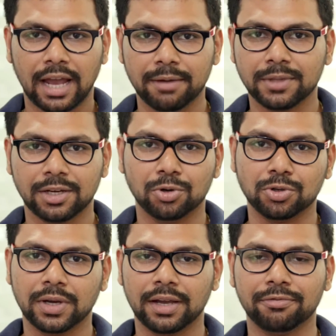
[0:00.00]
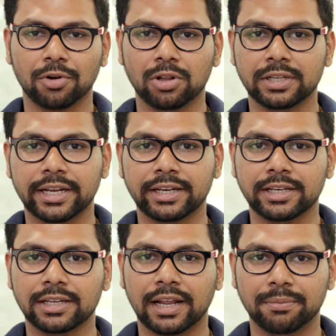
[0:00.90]
I am the go-to guy for all the
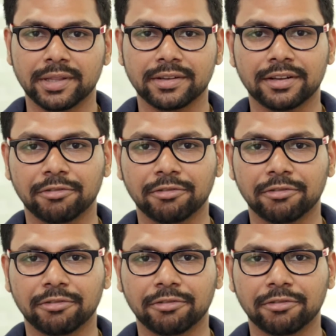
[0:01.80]
technical and business